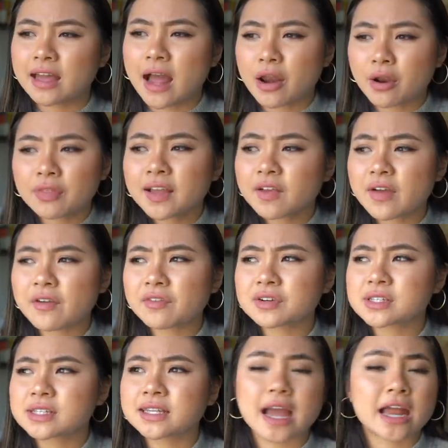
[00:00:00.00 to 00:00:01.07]
And I don't think I've ever
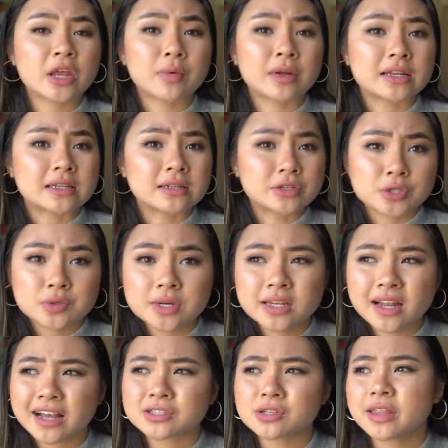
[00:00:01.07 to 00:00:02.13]
seen anyone do it.
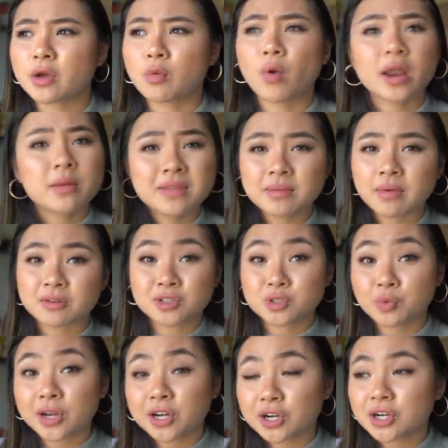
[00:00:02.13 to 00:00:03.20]
I saw like one meme on
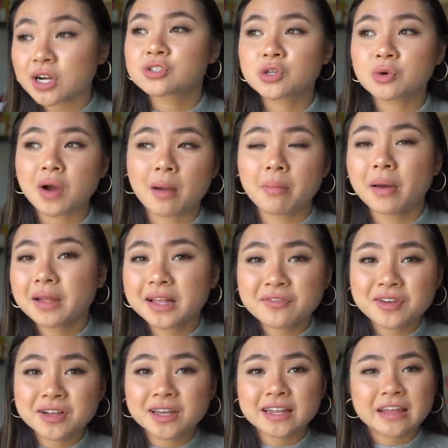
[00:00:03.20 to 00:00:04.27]
Twitter, so I'm not
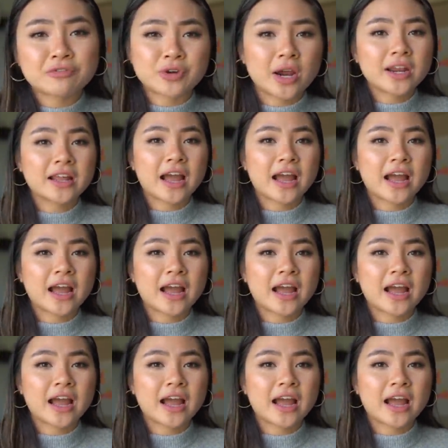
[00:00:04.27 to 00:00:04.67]
even gonna give credit.